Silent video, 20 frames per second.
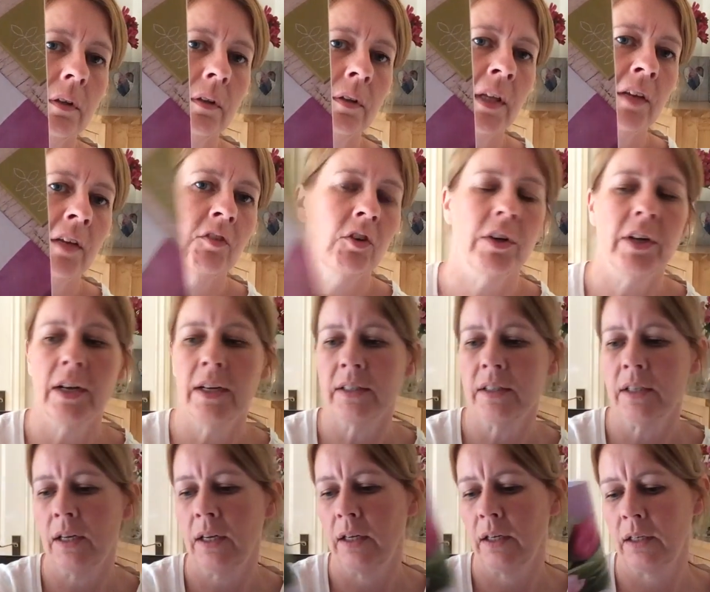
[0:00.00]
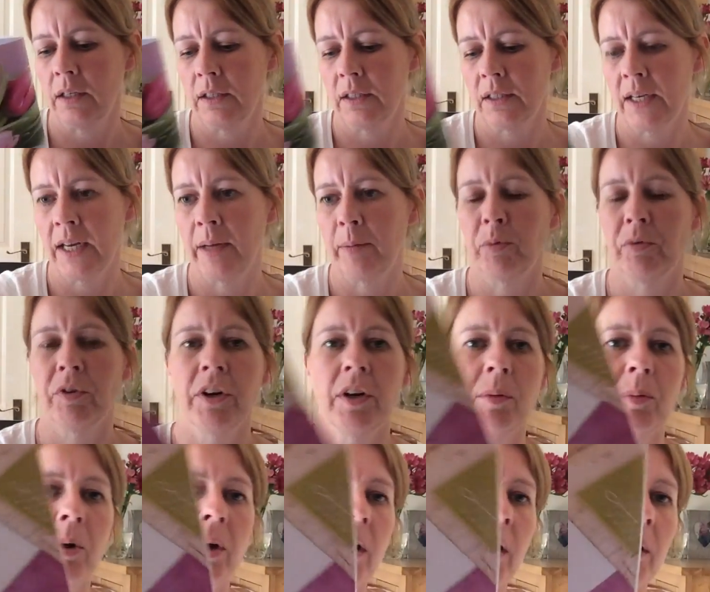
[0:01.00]
They've got it as a table runner,
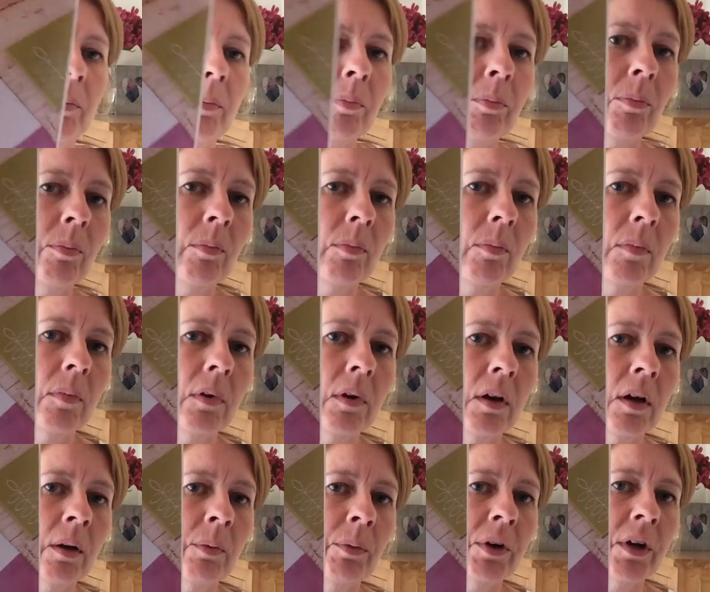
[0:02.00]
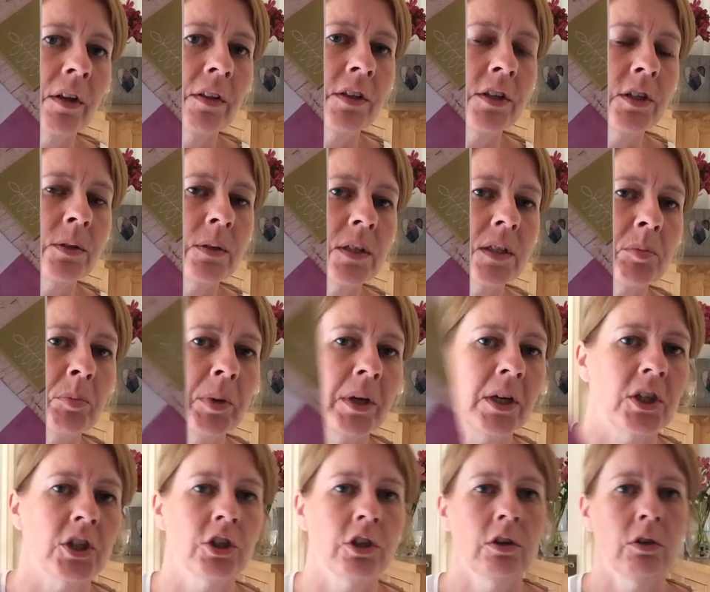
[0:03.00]
but I would either do it as a
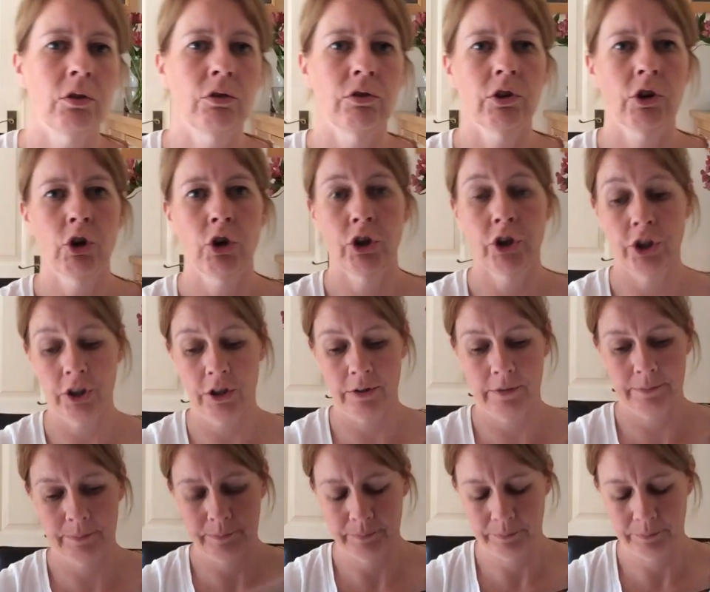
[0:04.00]
picture or a cushion.